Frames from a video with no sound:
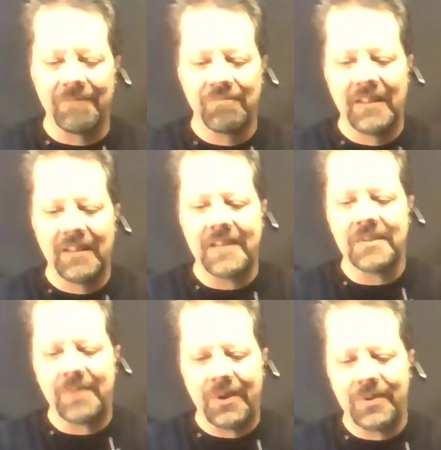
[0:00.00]
let's
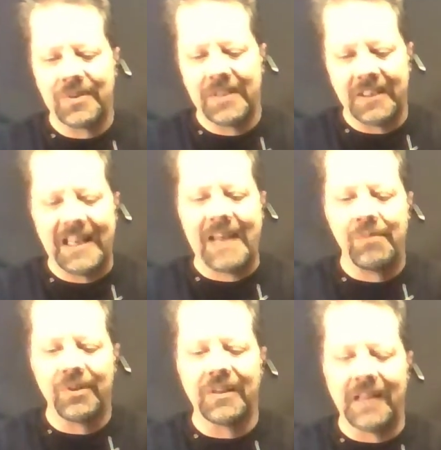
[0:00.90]
suppose that
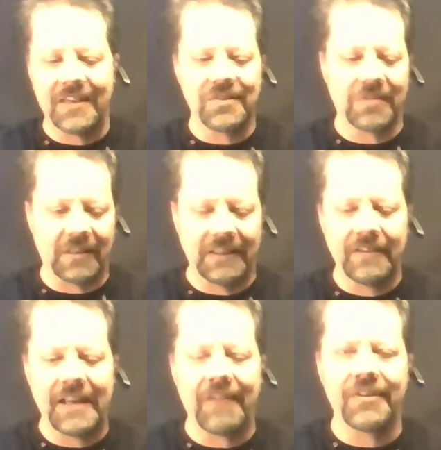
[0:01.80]
Gabriel has cleared
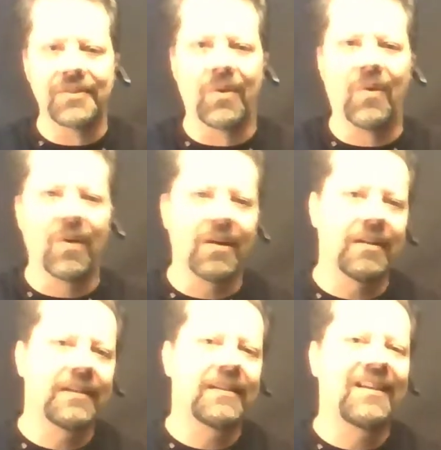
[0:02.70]
out his horn
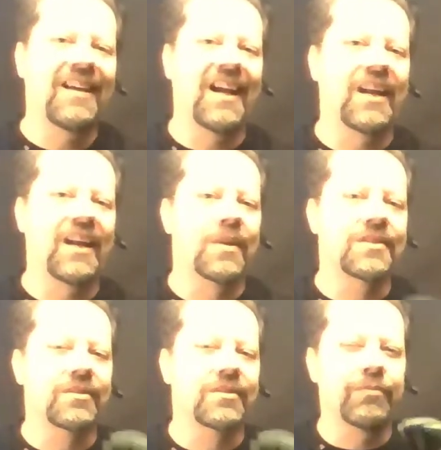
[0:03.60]
and he wants
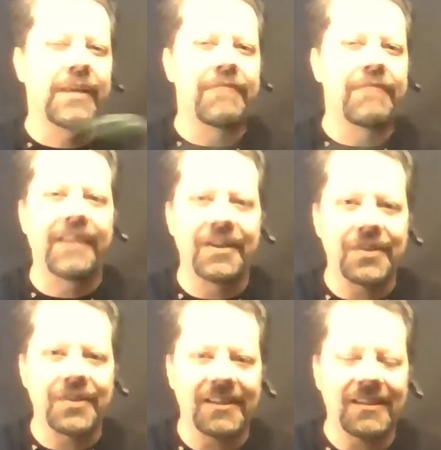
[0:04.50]
to refinish
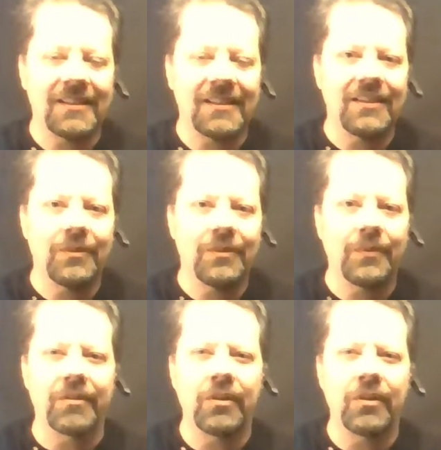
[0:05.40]
it with
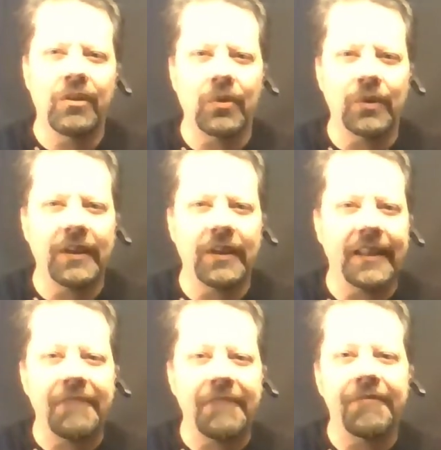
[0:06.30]
gold
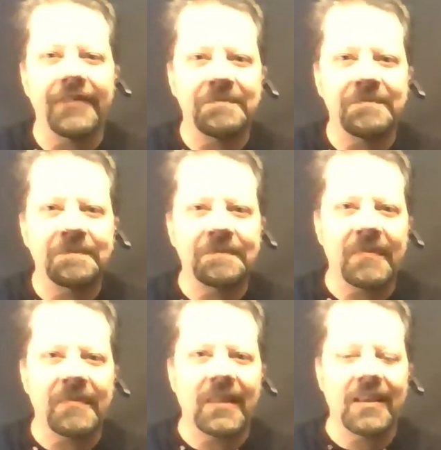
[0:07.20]
leaf.
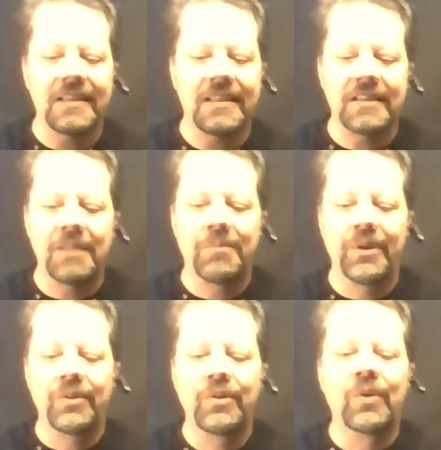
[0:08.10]
He's going to put
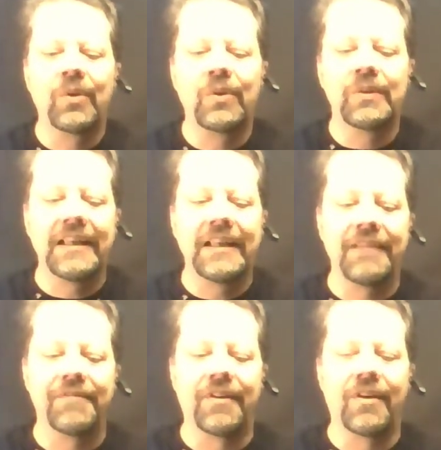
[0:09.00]
gold leaf
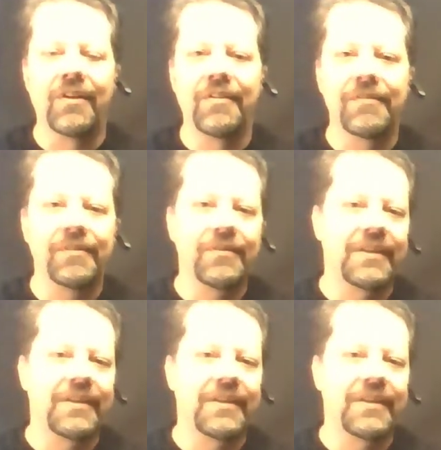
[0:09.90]
all through the